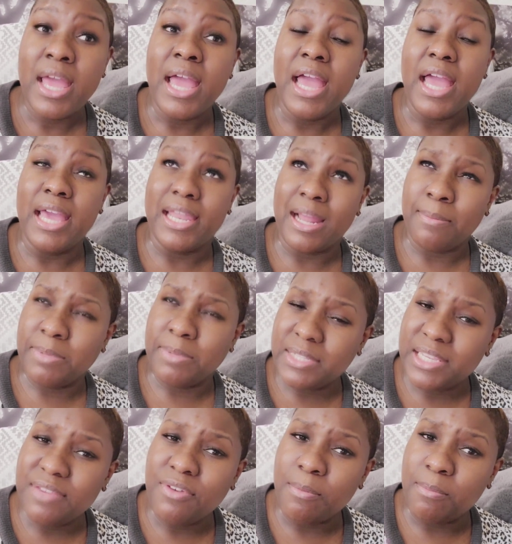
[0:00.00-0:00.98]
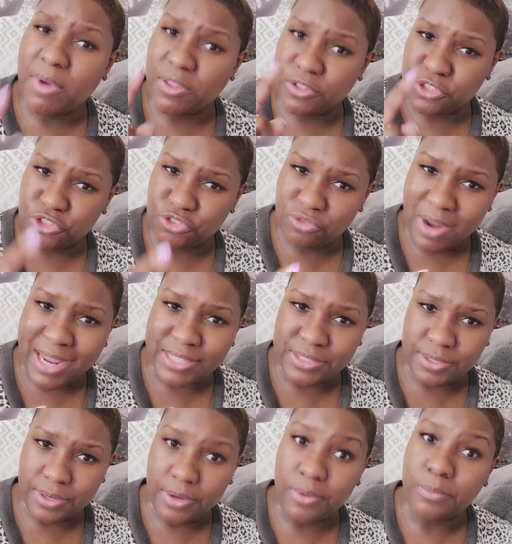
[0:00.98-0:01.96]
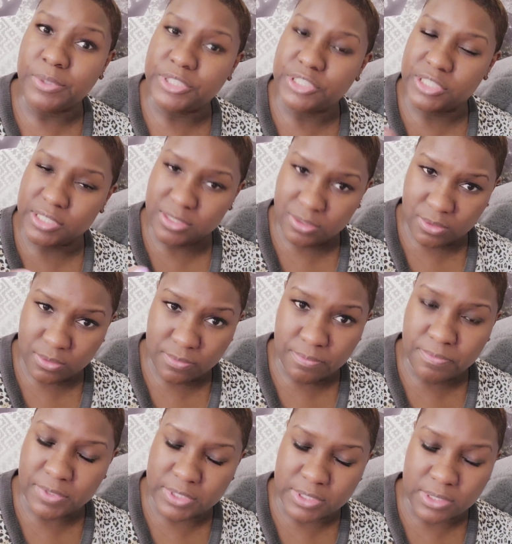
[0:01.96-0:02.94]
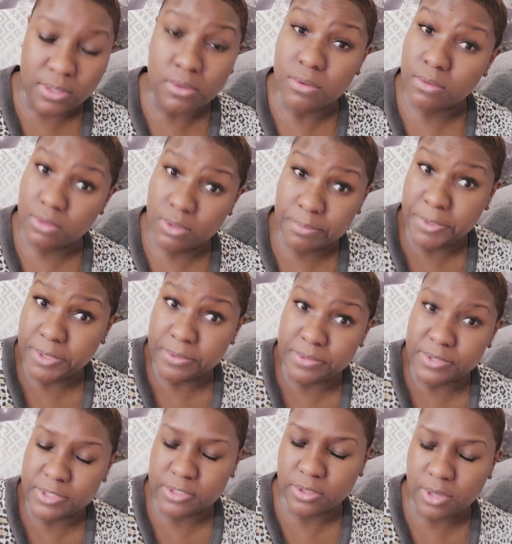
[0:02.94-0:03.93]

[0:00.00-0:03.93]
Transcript: and I believe her mother strikes her, which is physical abuse,